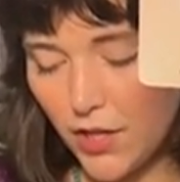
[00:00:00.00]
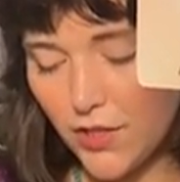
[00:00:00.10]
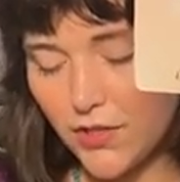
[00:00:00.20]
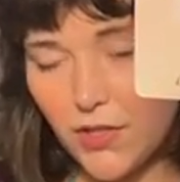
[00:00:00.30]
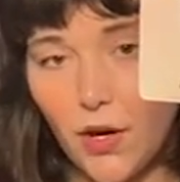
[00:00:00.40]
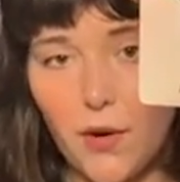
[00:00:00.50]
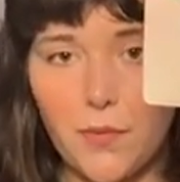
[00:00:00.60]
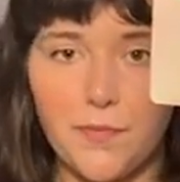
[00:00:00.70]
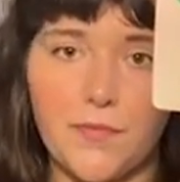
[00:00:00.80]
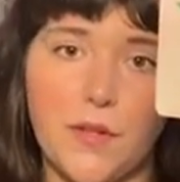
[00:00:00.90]
So,
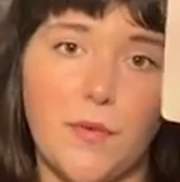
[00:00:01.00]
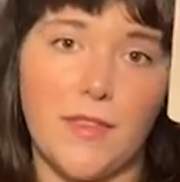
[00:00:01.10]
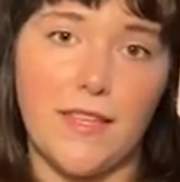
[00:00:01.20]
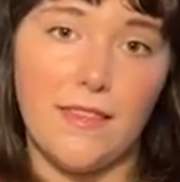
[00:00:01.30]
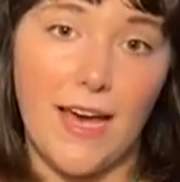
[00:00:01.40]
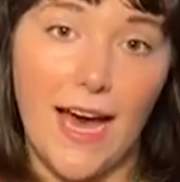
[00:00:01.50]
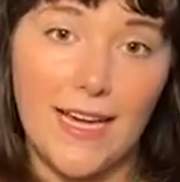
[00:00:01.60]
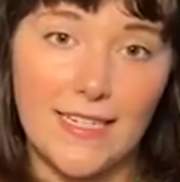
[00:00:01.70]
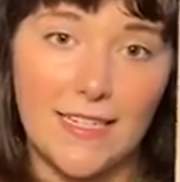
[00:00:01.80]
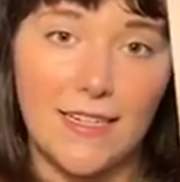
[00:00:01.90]
within
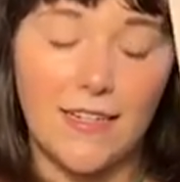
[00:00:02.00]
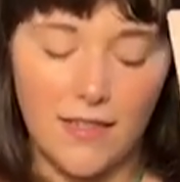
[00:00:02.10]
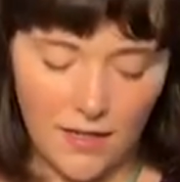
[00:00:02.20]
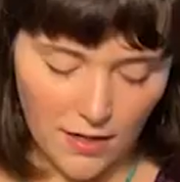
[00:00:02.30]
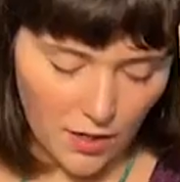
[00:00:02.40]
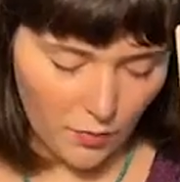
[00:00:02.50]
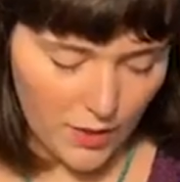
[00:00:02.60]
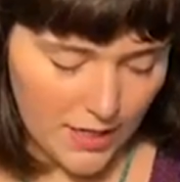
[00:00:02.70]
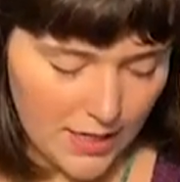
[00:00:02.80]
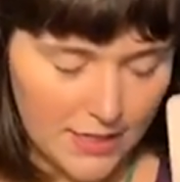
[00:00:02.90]
that, we
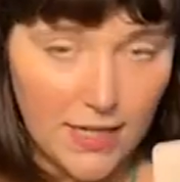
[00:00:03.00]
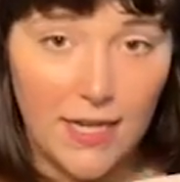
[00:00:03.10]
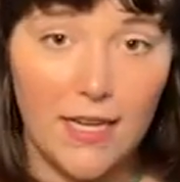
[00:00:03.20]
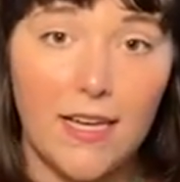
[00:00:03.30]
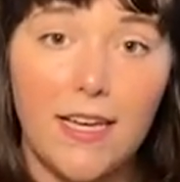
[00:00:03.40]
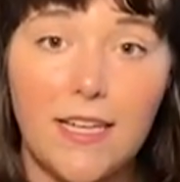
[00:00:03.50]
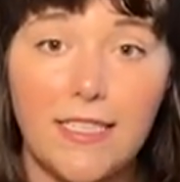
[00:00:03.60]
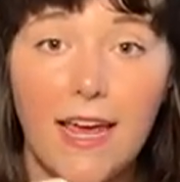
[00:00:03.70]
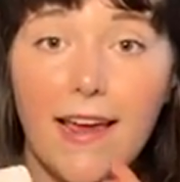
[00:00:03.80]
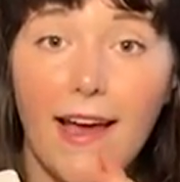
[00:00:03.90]
need to
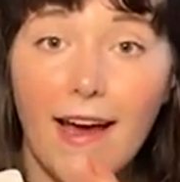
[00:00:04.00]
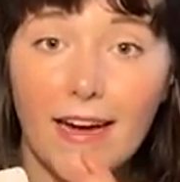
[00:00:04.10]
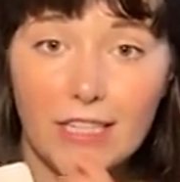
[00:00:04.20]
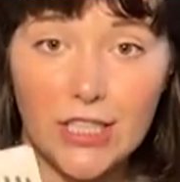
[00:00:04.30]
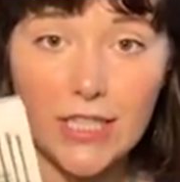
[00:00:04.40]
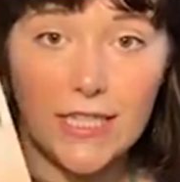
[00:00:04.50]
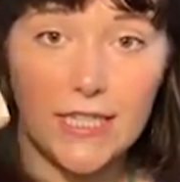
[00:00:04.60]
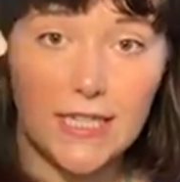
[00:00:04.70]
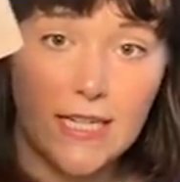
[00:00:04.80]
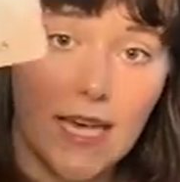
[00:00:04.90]
take
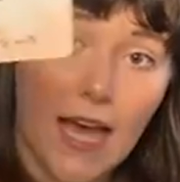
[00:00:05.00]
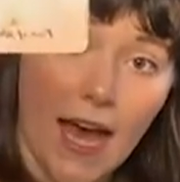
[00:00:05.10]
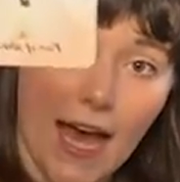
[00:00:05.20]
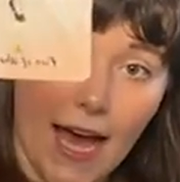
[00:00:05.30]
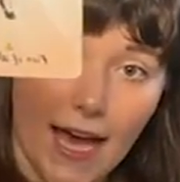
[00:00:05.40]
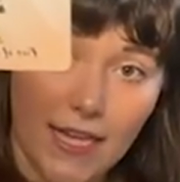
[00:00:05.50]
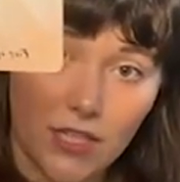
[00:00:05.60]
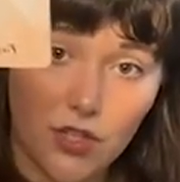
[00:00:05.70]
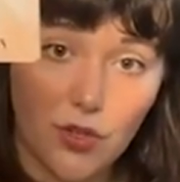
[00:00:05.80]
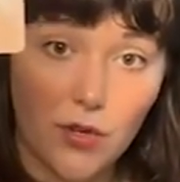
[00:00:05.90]
action and
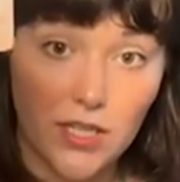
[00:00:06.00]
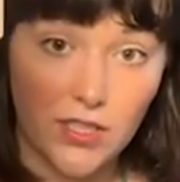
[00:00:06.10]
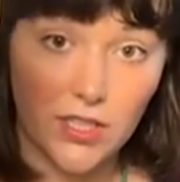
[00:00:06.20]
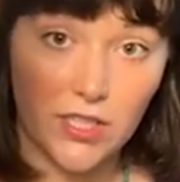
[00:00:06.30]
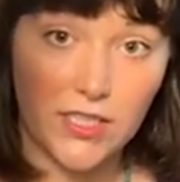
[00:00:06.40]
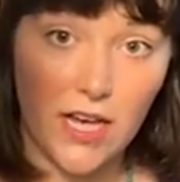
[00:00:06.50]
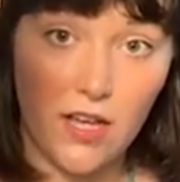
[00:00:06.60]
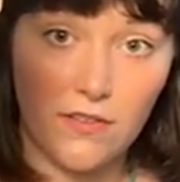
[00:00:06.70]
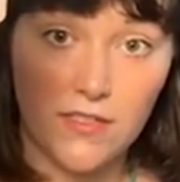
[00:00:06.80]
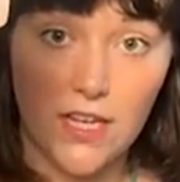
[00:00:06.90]
trust
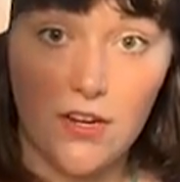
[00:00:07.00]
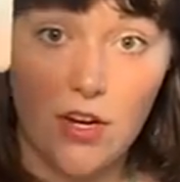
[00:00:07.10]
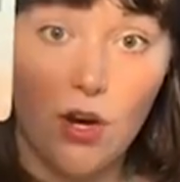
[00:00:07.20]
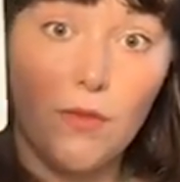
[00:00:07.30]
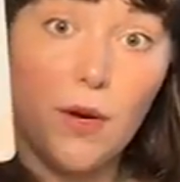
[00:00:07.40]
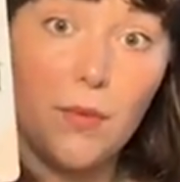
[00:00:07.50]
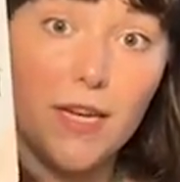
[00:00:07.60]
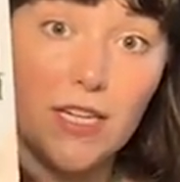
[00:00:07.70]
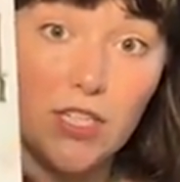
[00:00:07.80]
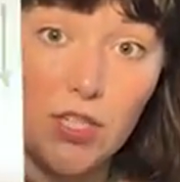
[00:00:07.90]
ourselves and know that we
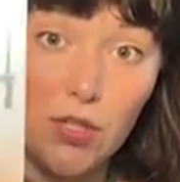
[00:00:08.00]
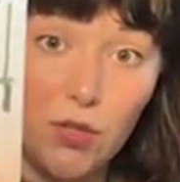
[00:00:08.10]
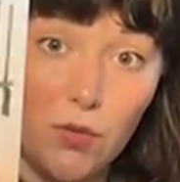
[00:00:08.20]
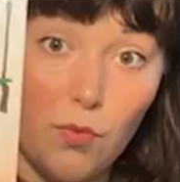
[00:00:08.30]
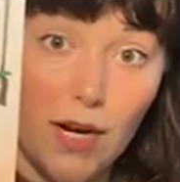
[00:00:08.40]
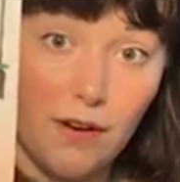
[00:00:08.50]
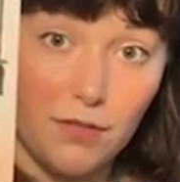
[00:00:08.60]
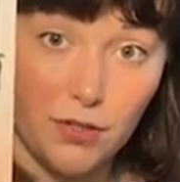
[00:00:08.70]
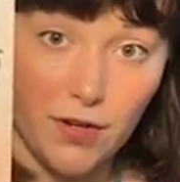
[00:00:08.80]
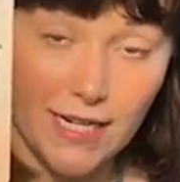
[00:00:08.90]
can do whatever
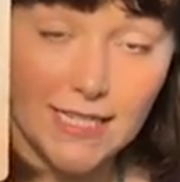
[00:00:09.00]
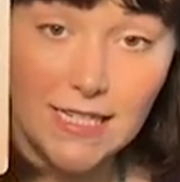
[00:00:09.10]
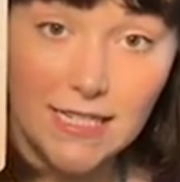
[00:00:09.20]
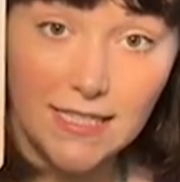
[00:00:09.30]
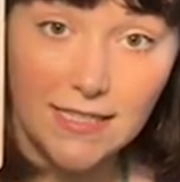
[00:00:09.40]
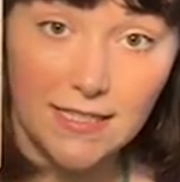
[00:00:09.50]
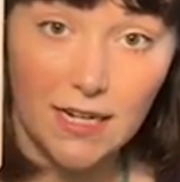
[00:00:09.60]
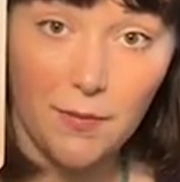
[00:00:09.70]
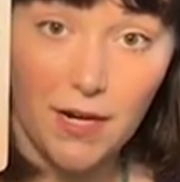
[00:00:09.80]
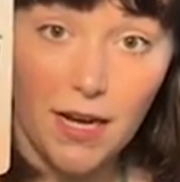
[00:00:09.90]
craziness is
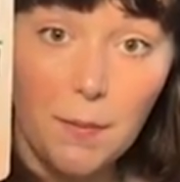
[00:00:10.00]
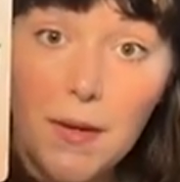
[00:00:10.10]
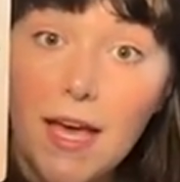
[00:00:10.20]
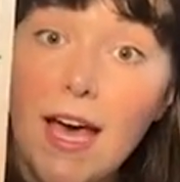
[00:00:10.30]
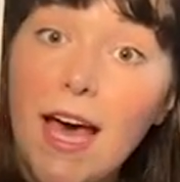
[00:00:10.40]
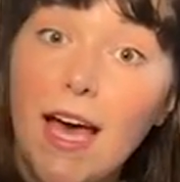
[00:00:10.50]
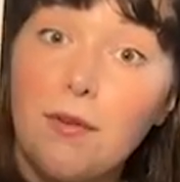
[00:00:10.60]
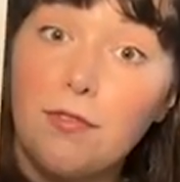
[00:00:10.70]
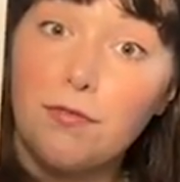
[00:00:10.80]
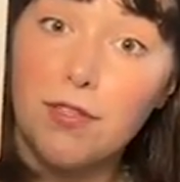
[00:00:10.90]
coming up. And if
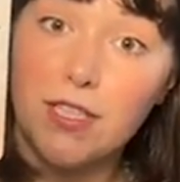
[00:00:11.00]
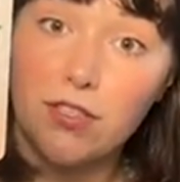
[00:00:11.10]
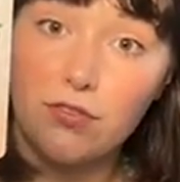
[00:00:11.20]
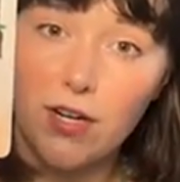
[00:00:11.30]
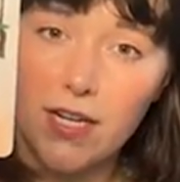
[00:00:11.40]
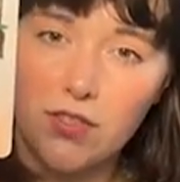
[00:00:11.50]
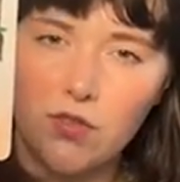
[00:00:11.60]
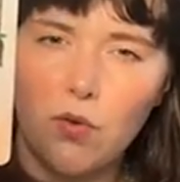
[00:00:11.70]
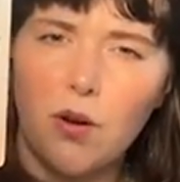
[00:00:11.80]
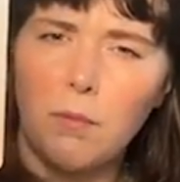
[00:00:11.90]
we're feeling stressed
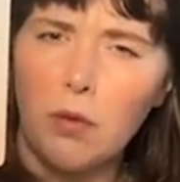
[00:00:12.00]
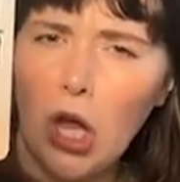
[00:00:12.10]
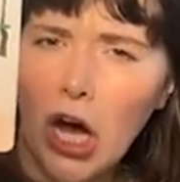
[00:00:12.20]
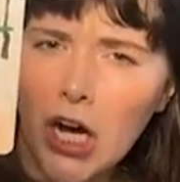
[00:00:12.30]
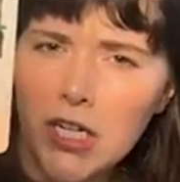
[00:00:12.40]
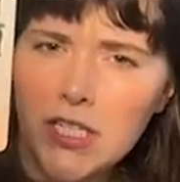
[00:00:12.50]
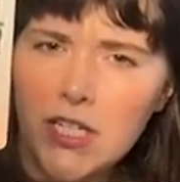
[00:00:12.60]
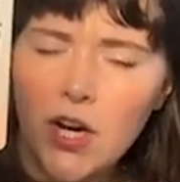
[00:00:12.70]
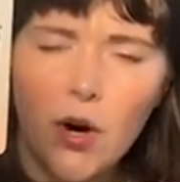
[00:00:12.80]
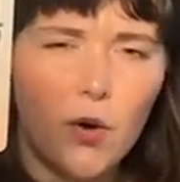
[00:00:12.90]
or blocked
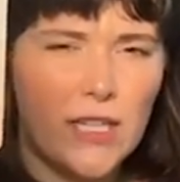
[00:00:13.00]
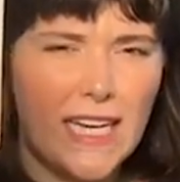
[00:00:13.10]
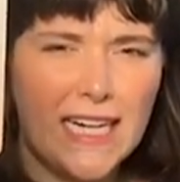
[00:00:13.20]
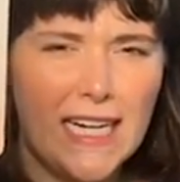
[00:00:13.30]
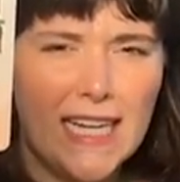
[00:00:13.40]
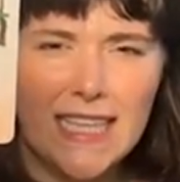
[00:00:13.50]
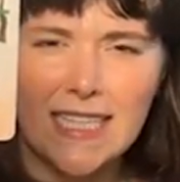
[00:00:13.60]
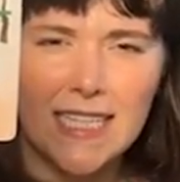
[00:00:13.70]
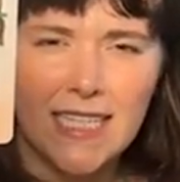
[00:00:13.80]
or like this isn't